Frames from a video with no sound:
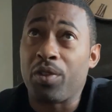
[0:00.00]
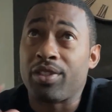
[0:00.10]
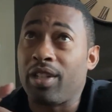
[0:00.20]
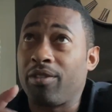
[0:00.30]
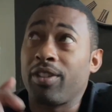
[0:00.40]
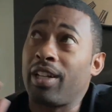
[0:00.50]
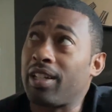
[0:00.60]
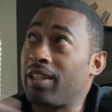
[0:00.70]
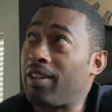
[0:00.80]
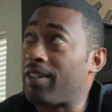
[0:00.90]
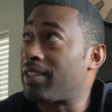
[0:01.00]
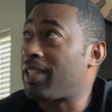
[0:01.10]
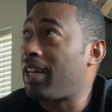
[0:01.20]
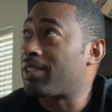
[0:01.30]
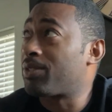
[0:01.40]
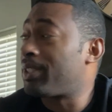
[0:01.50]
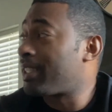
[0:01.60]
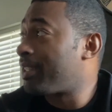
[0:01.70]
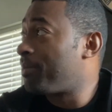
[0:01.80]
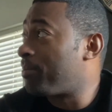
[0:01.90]
more stuff we're gonna clear out this house
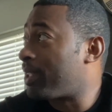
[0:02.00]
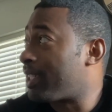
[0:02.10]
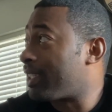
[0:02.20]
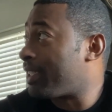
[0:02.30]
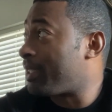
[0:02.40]
with, but